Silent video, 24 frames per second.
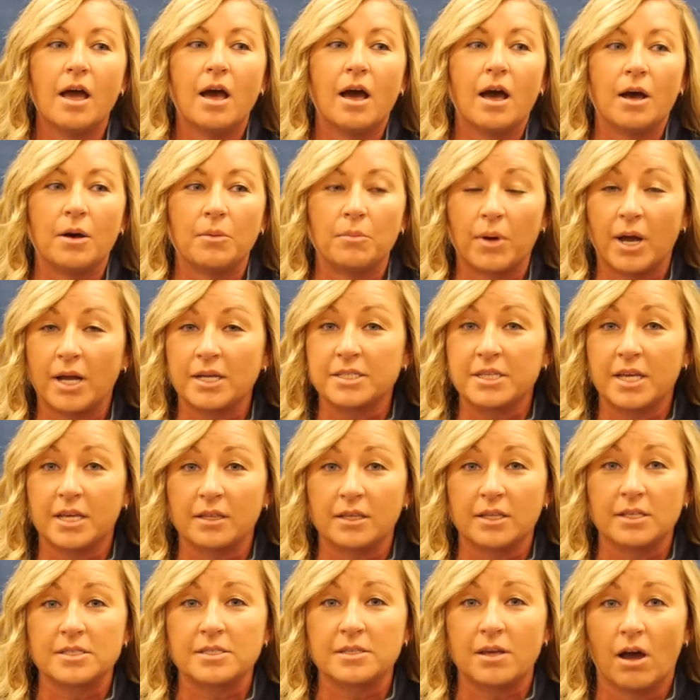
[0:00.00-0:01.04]
Maite
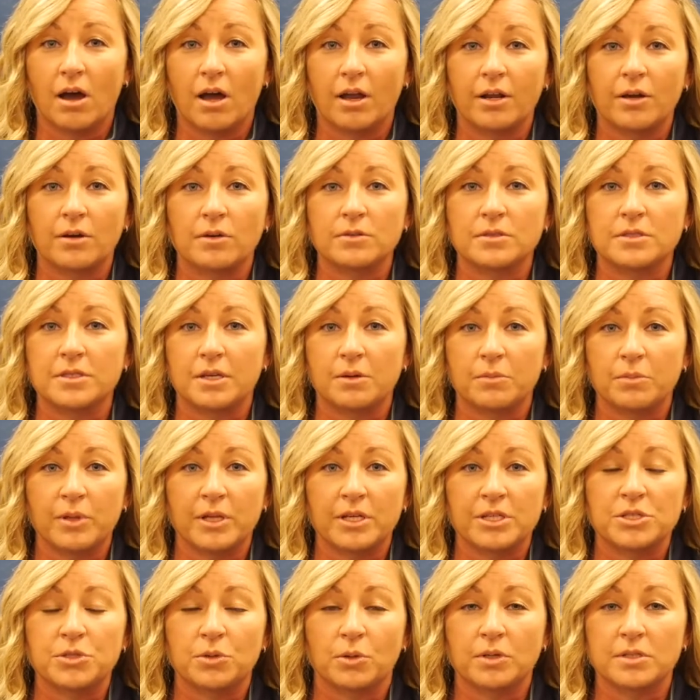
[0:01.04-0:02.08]
Lascano is going to
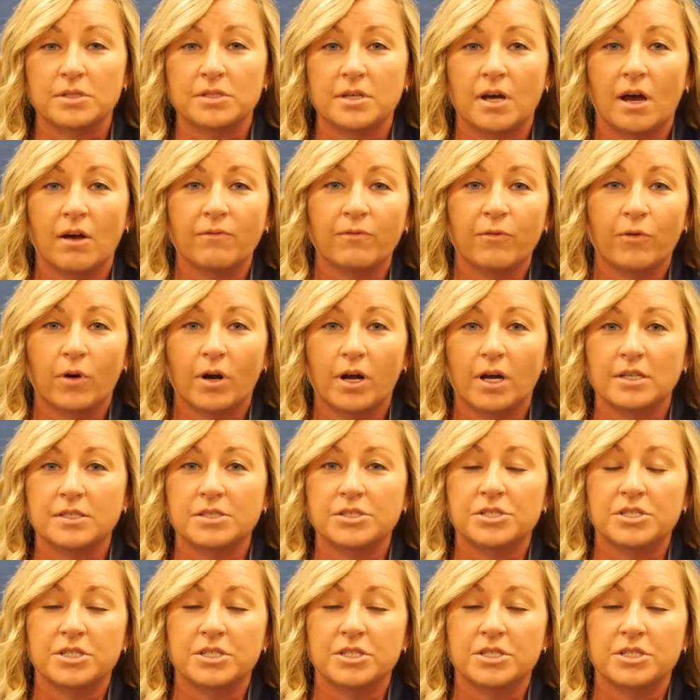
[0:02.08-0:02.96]
play shortstop for us.